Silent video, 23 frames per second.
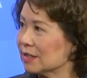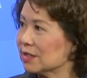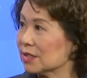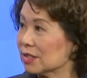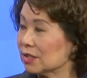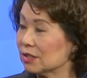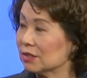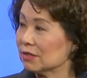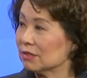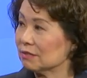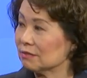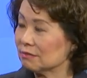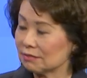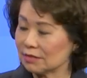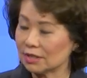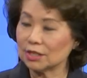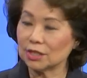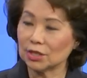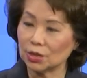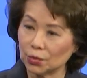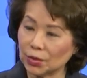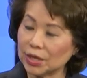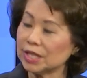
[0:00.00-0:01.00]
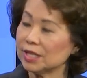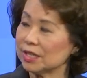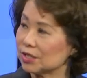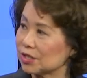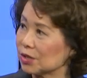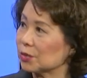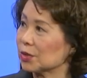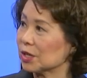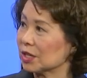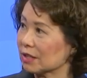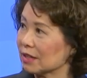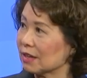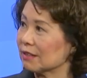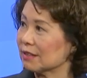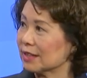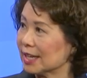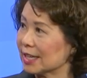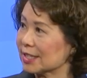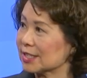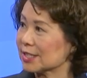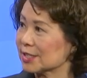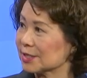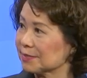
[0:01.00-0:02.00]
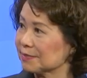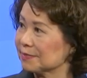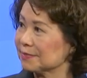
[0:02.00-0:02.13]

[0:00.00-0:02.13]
And so, you know, we need to work on that.